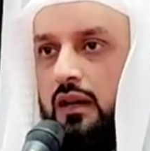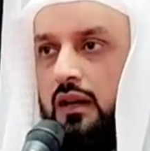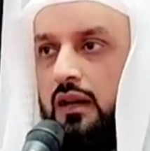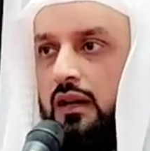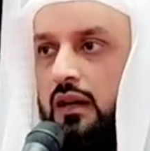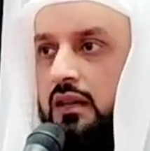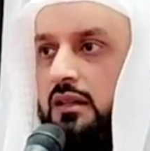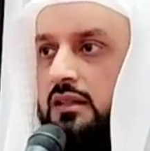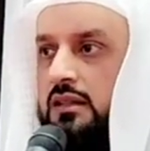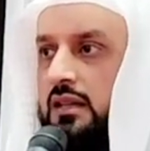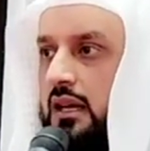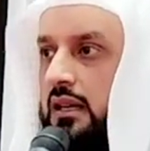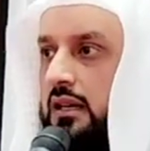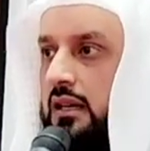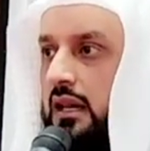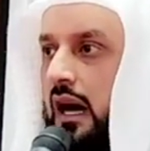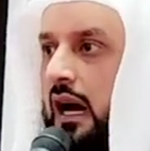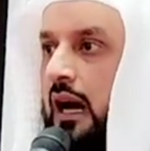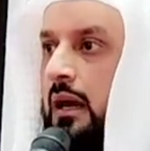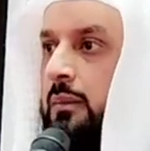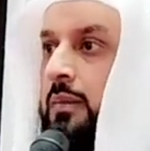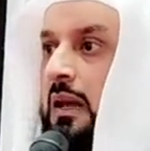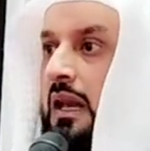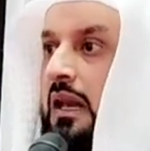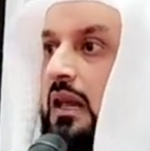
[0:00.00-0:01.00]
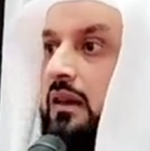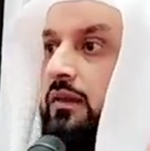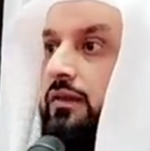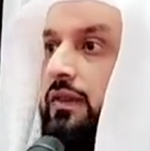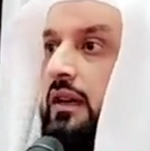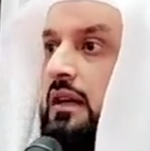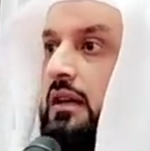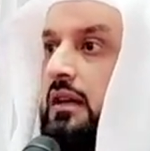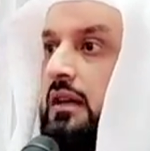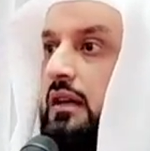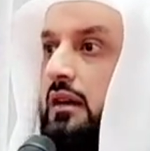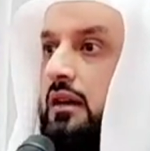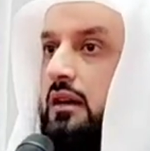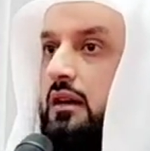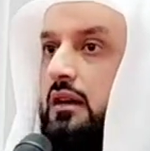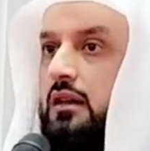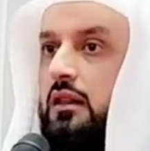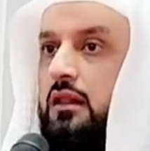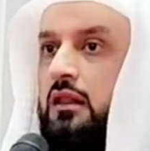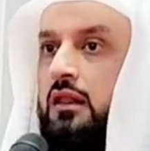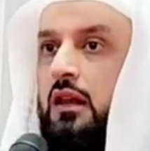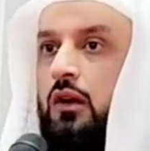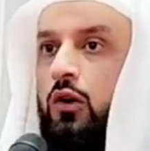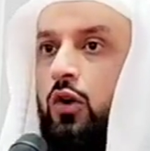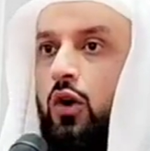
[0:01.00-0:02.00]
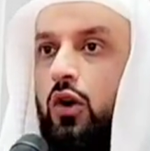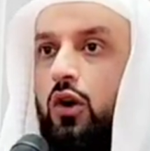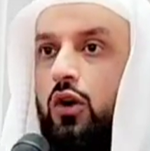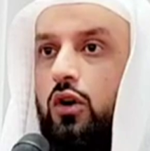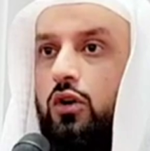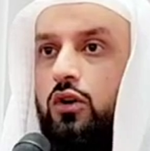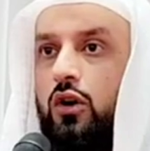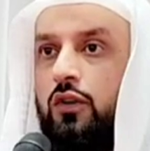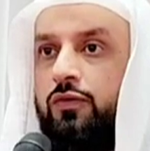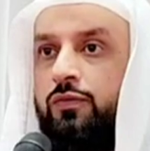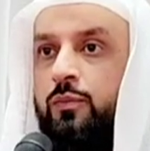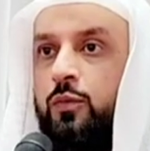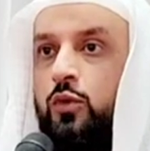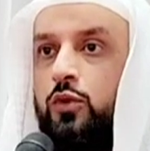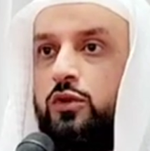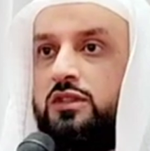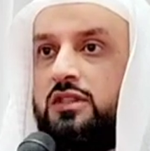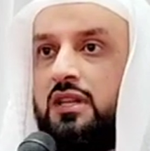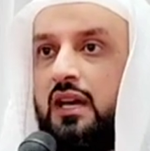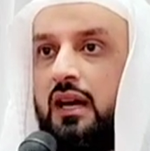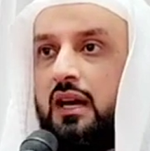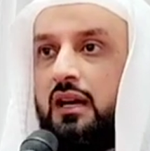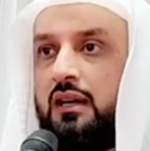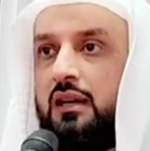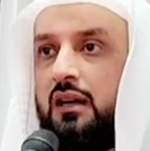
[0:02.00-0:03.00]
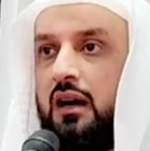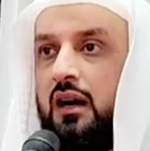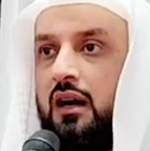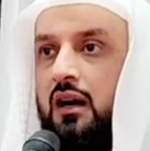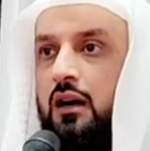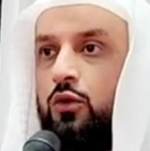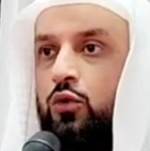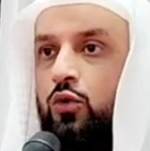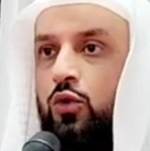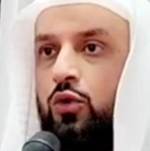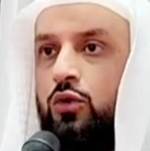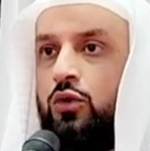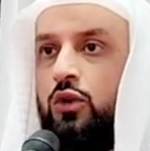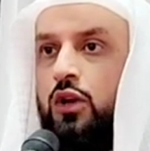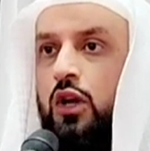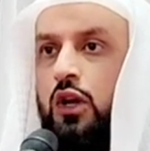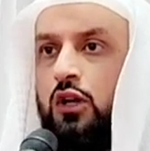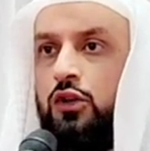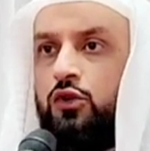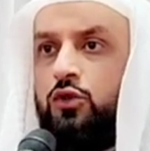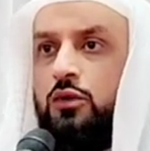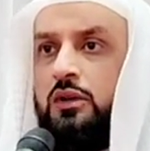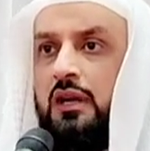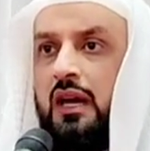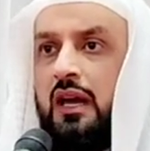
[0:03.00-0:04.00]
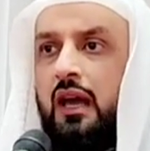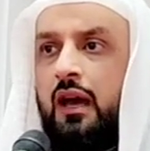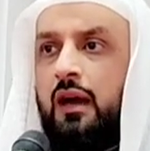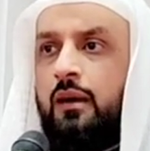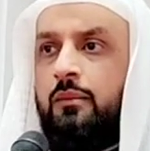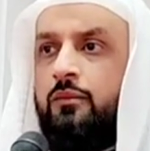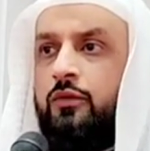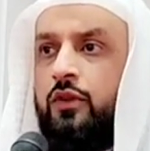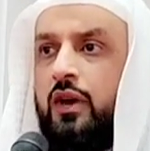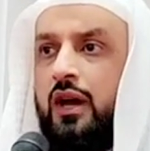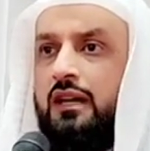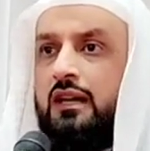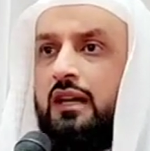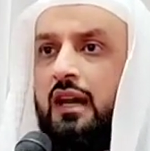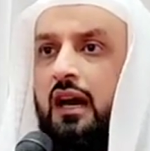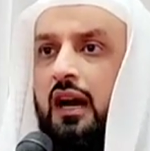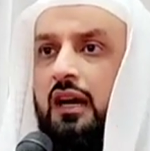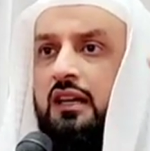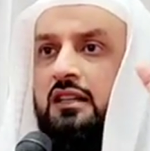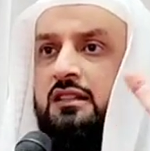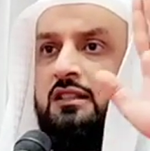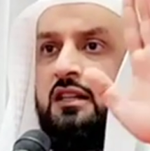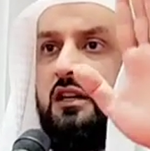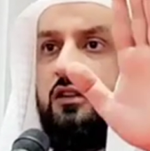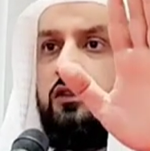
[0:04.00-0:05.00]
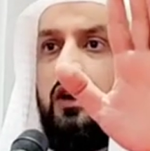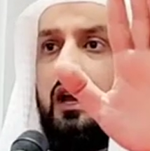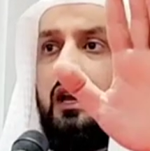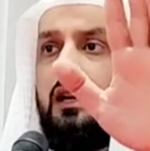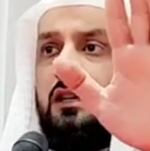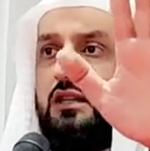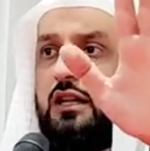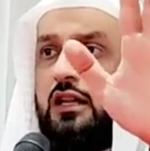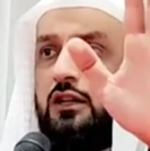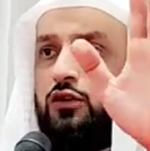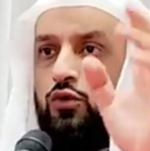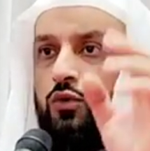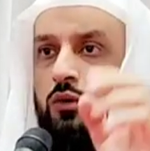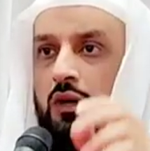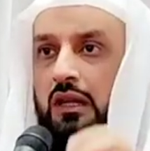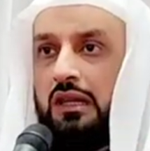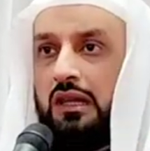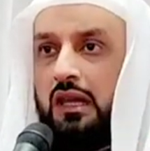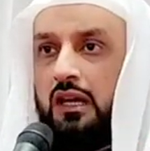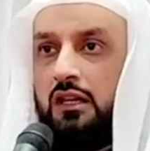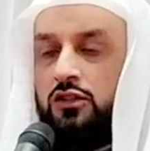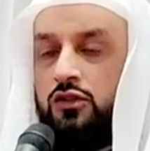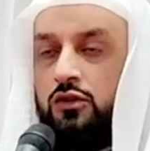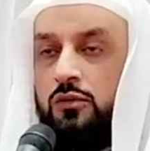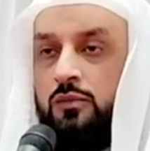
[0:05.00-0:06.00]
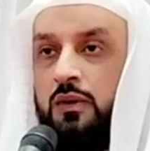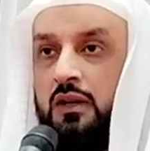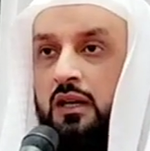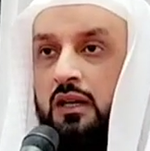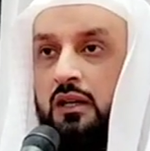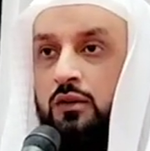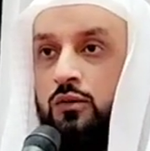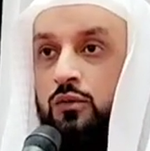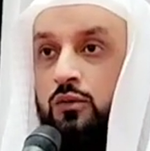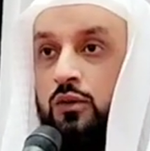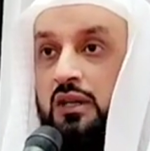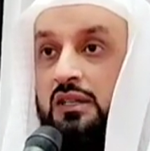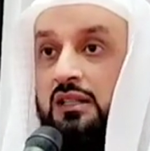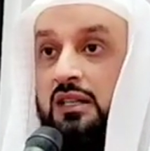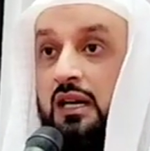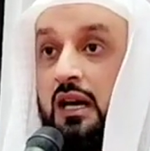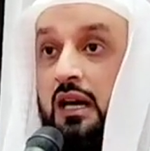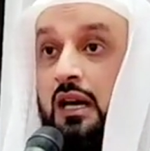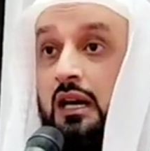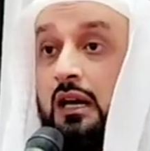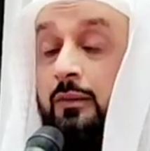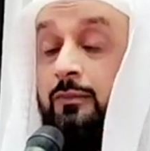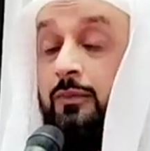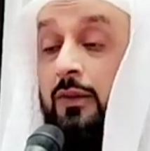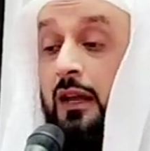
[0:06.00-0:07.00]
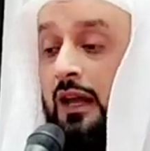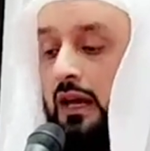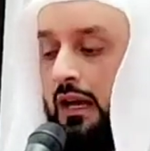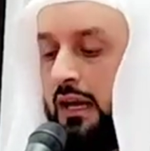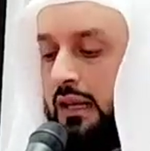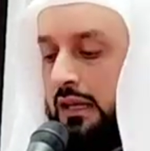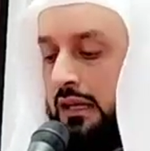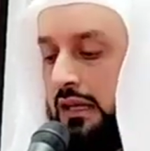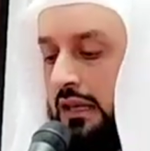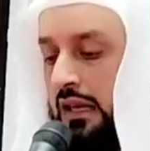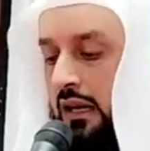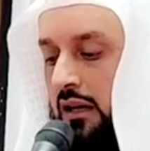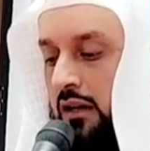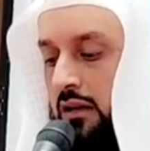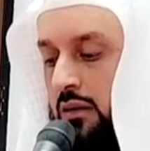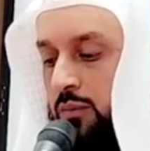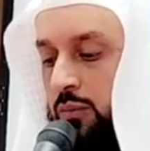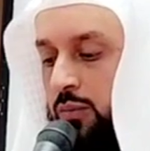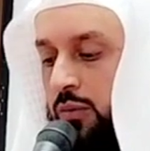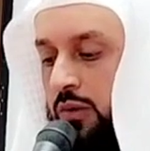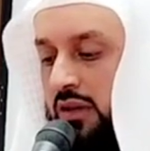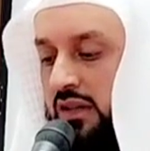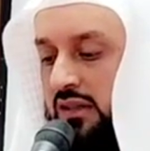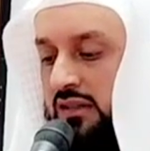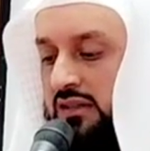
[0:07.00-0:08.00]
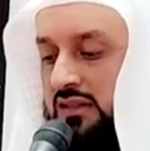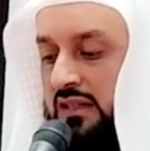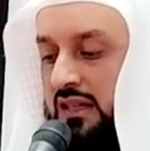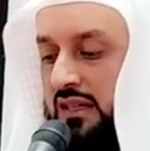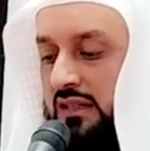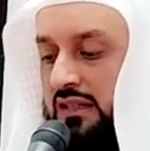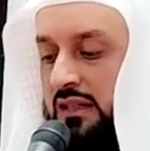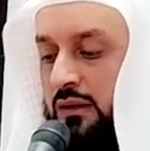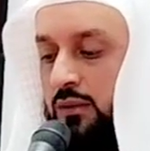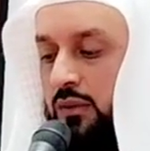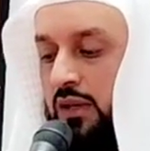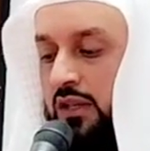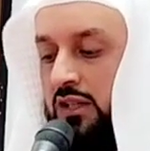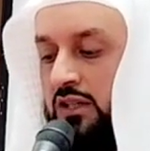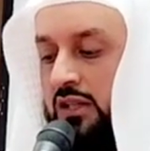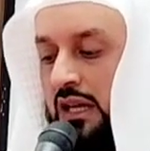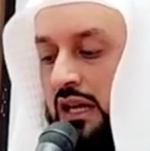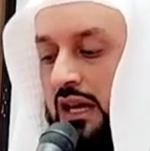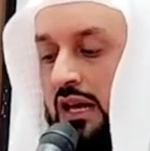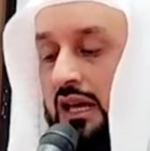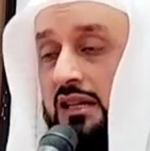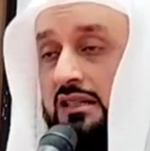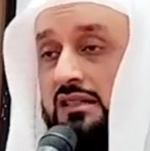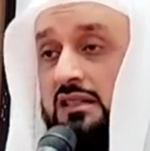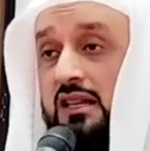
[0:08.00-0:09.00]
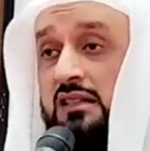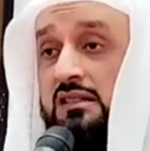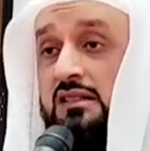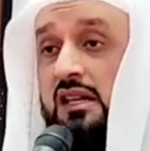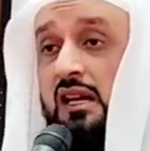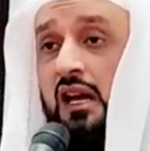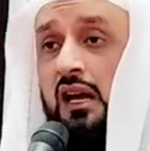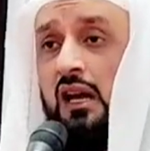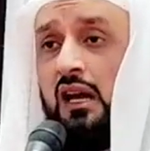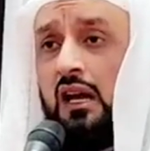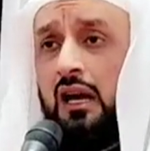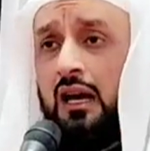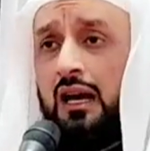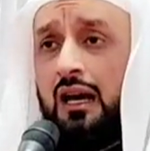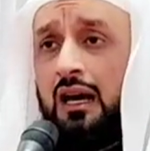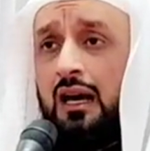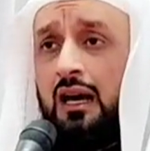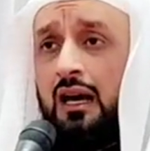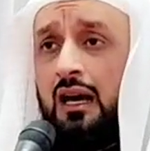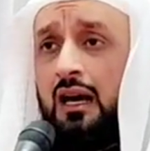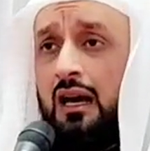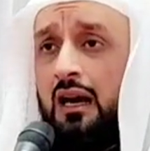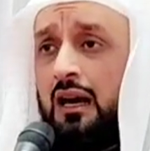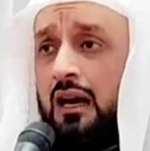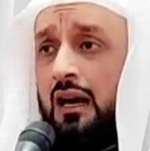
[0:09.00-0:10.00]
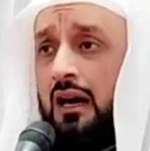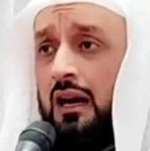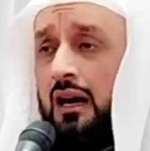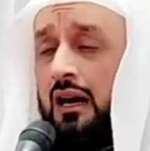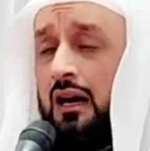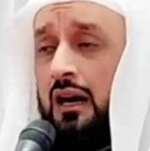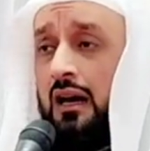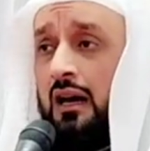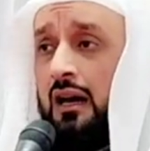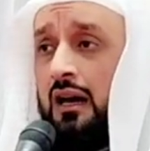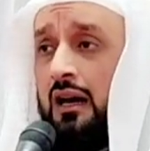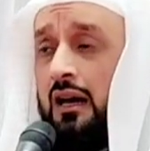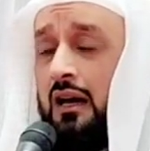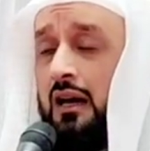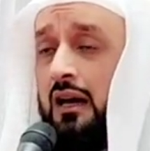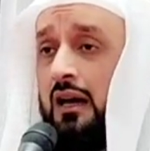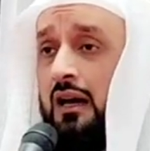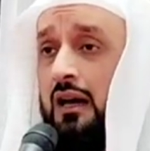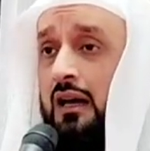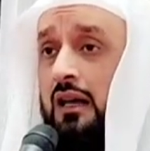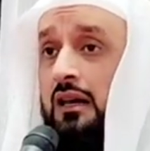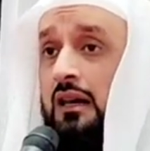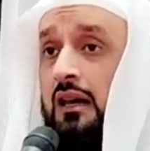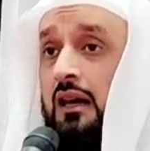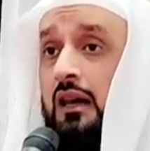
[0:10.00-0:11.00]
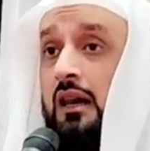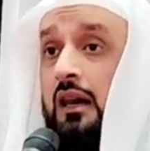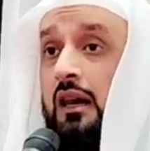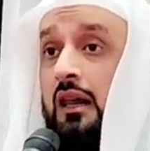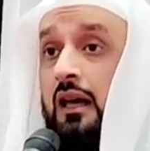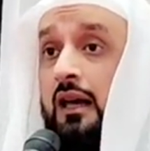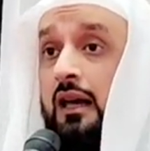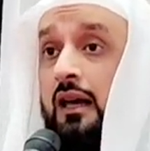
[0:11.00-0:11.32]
He said, I believe in the Lord of Musa and Harun. Today I am ready. I surrender to Allah subhanahu wa ta'ala. And Allah Rabbul Izzati wal Jalal says, Al-ana,